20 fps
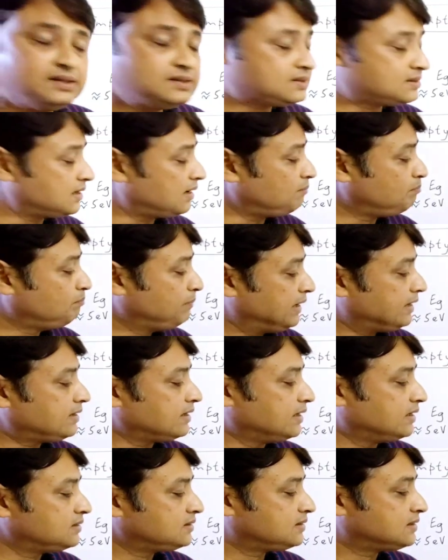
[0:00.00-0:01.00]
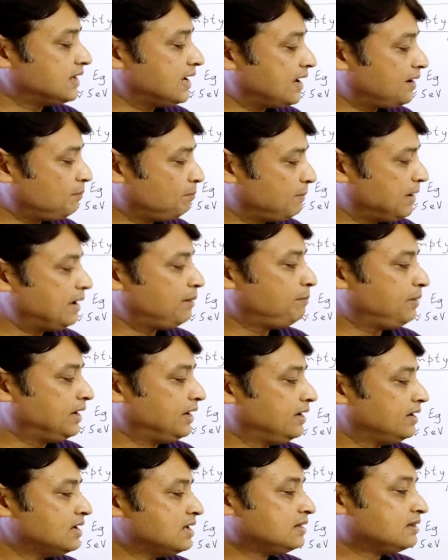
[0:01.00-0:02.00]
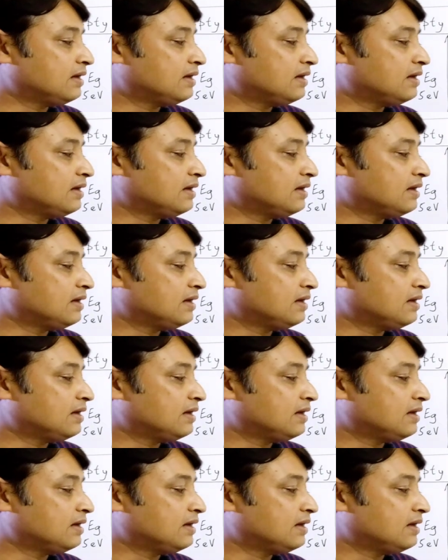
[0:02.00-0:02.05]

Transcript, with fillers: in some metals there may be